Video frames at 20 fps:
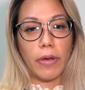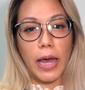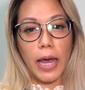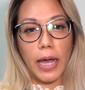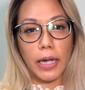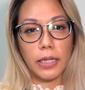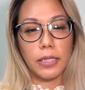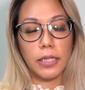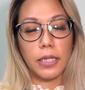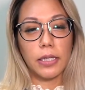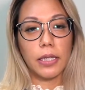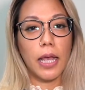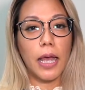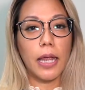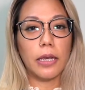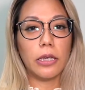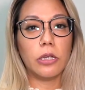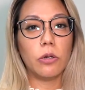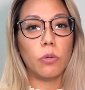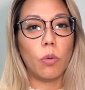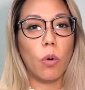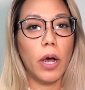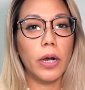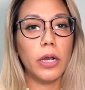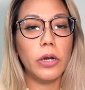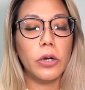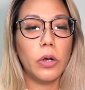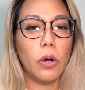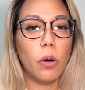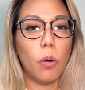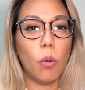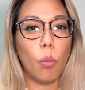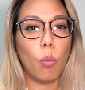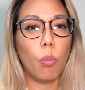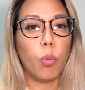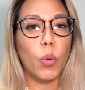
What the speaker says: axis and you want to know